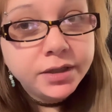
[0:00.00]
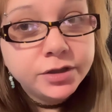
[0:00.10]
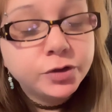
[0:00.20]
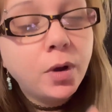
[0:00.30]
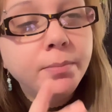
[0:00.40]

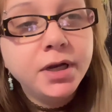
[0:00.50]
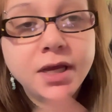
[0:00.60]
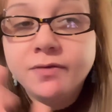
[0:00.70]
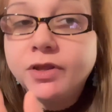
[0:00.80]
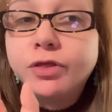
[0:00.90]
So I'm going to
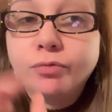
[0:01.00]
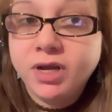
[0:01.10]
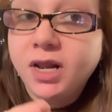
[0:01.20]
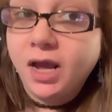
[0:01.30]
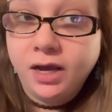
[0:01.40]
give it
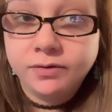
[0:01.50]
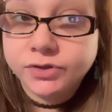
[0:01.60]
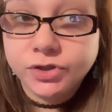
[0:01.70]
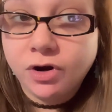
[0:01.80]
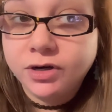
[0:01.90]
3.5
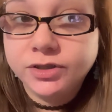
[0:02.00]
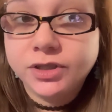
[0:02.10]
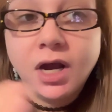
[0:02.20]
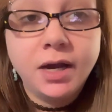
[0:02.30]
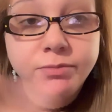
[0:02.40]
stars.
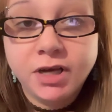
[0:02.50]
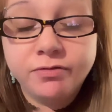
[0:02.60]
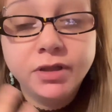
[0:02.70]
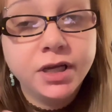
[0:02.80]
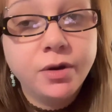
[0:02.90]
I'm
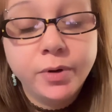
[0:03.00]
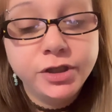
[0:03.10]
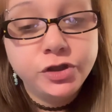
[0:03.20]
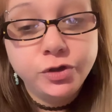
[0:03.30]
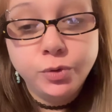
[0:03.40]
definitely going
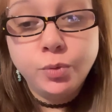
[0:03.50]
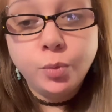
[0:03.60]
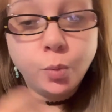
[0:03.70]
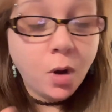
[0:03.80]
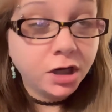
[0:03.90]
to
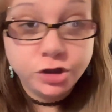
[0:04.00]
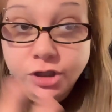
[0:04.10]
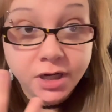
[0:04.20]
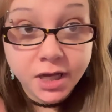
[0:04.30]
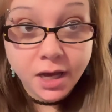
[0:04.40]
watch it
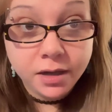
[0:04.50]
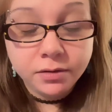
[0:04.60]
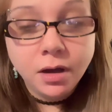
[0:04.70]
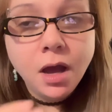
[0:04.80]
again.